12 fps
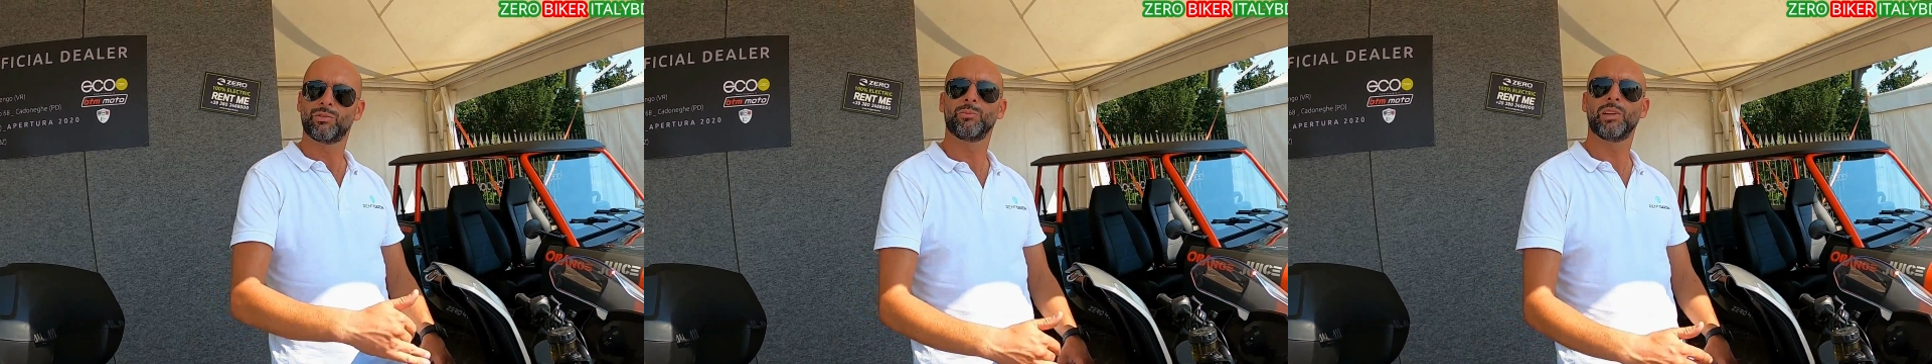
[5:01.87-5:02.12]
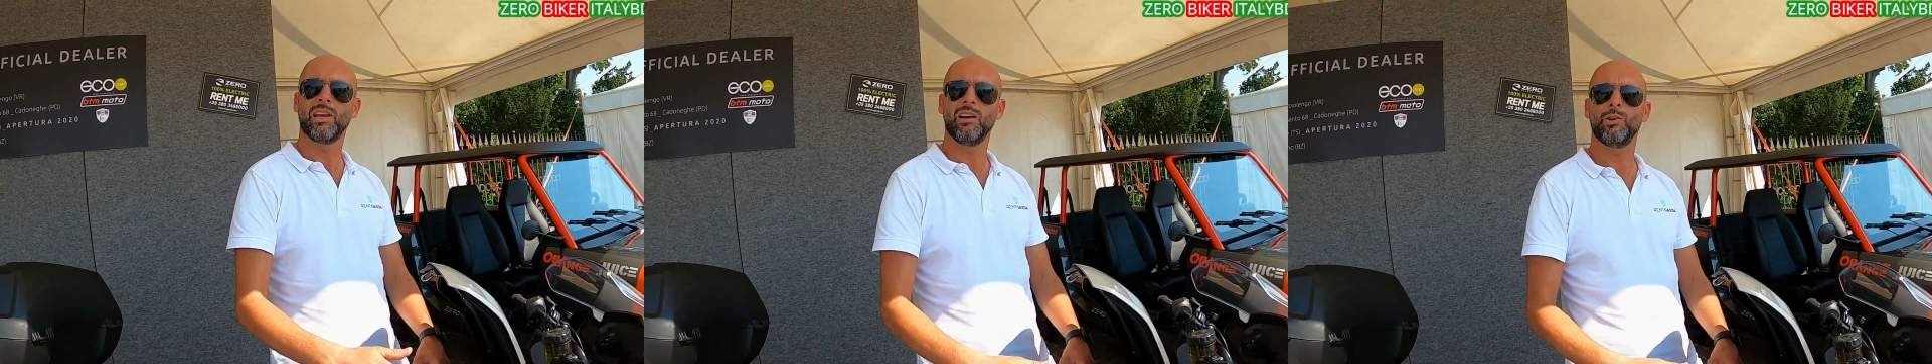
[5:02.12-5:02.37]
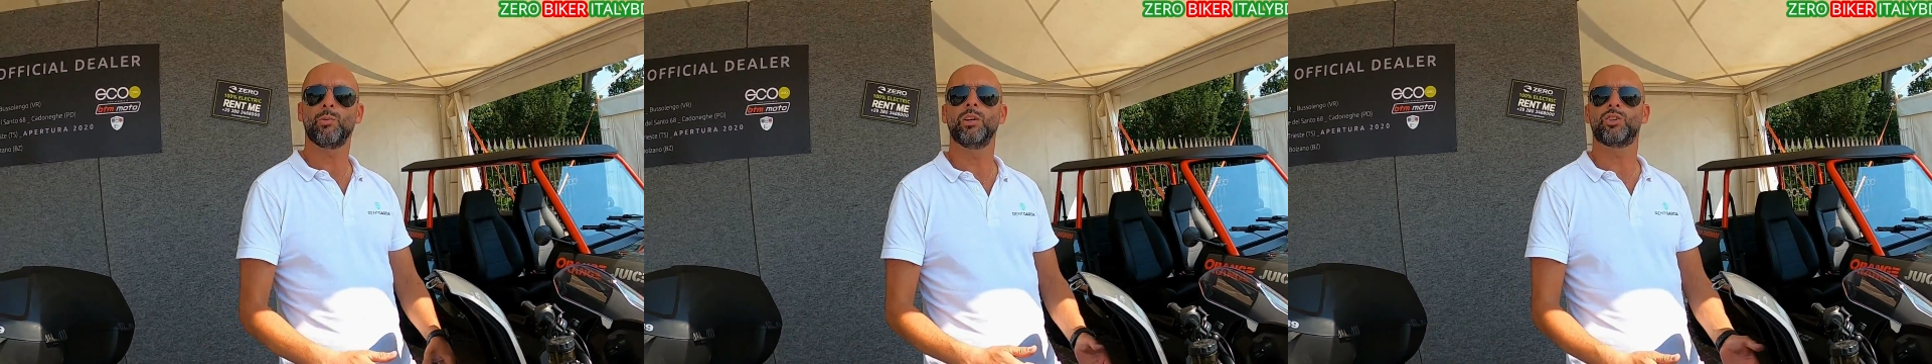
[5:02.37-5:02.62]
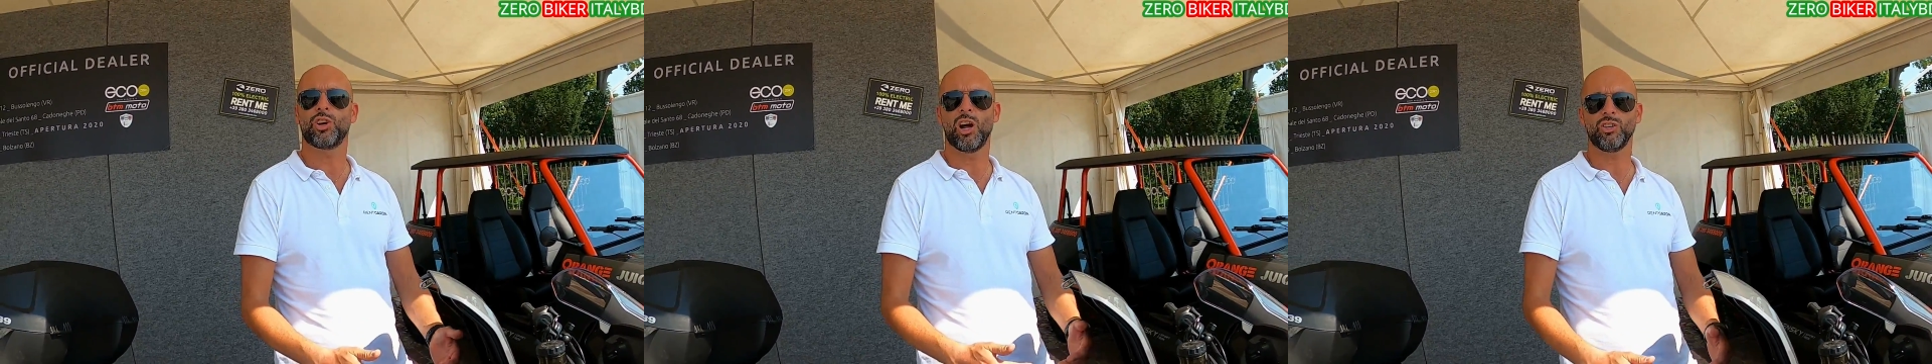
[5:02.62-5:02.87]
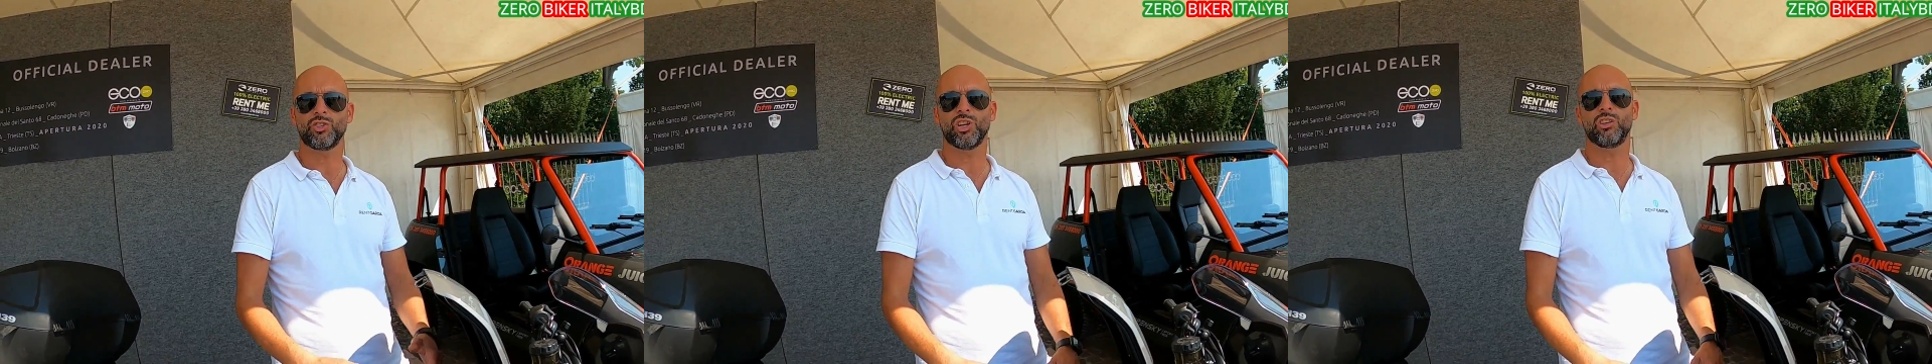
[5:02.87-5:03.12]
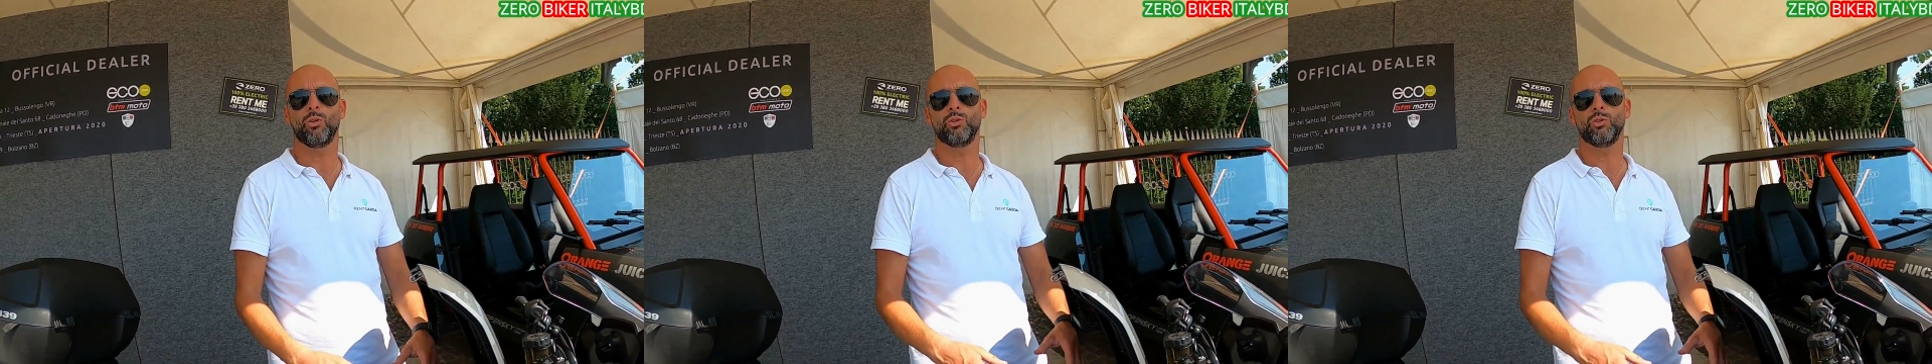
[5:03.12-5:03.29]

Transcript: from the hill, you will charge, and